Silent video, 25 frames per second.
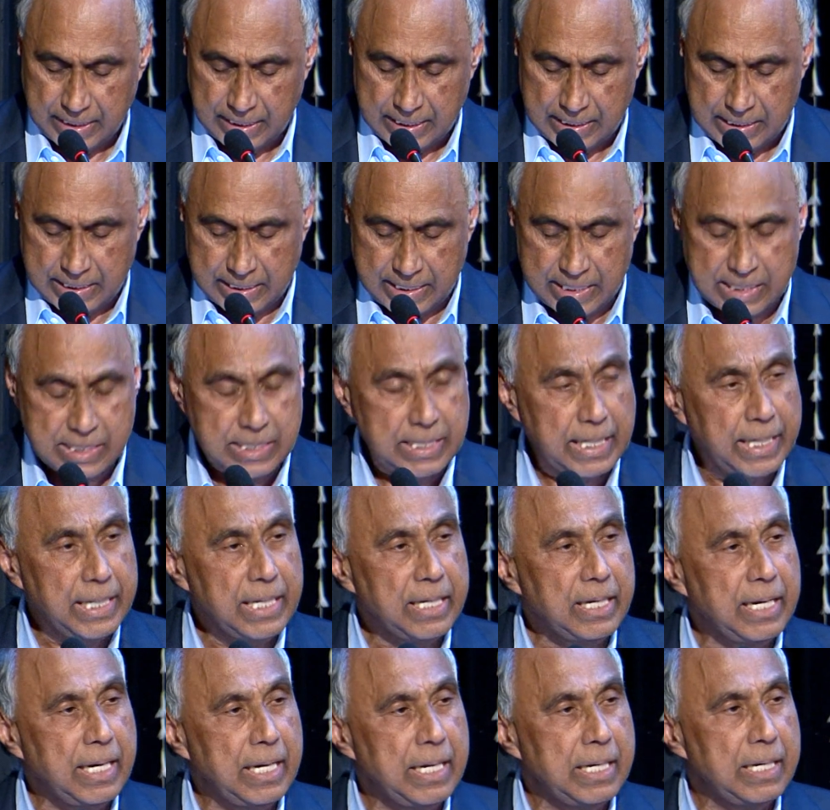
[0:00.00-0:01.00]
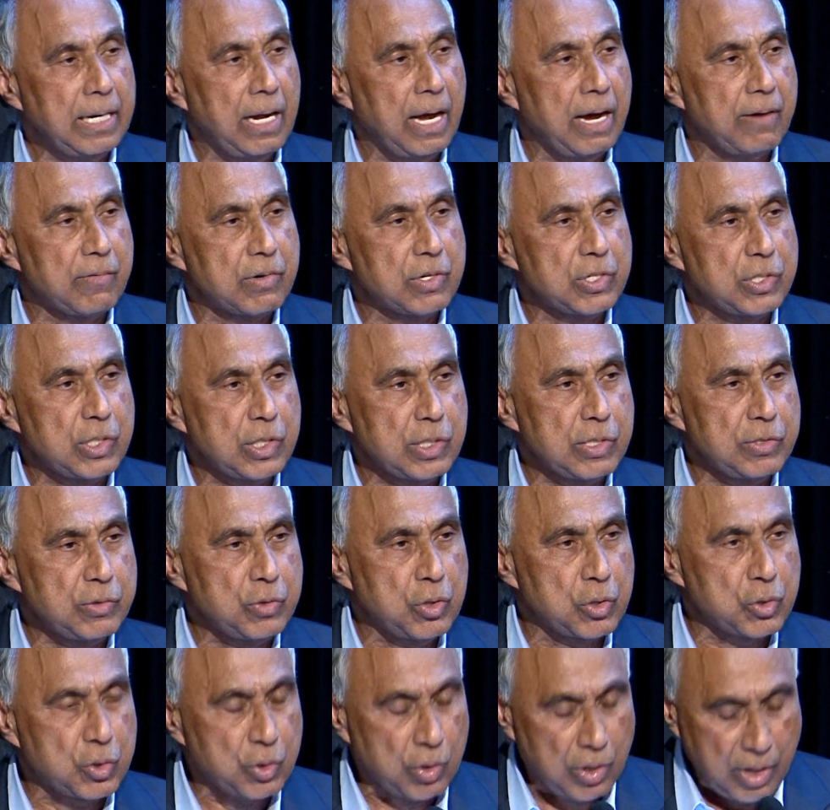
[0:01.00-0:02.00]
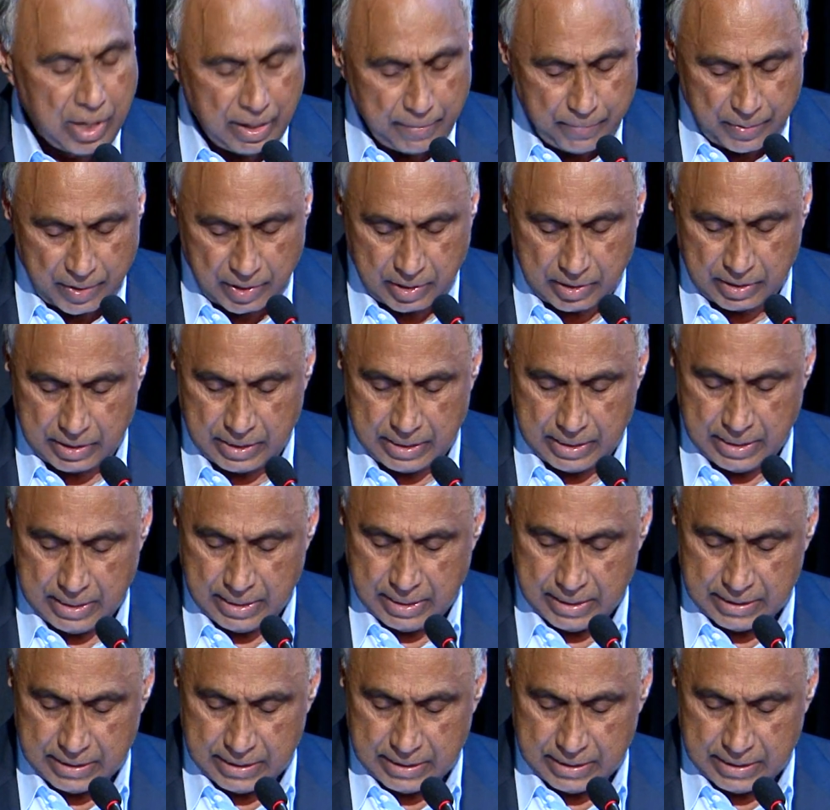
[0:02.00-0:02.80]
Let us dedicate ourselves to draw upon